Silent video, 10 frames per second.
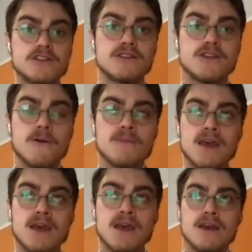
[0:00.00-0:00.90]
So,
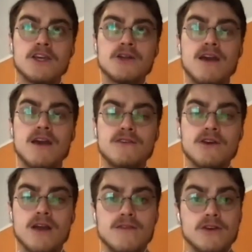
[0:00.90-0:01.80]
if you're
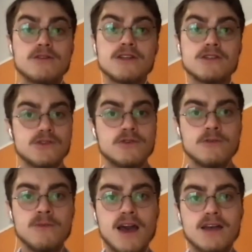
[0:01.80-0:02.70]
using
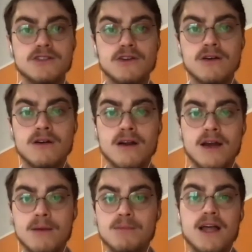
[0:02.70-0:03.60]
Zoom as
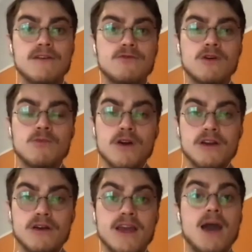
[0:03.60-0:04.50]
your platform where
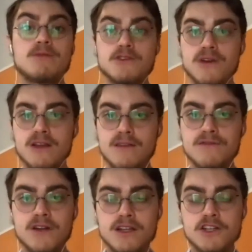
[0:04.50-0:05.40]
you're capturing the
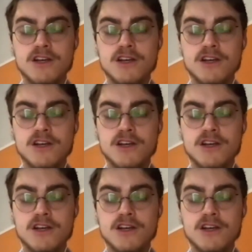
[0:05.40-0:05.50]
footage,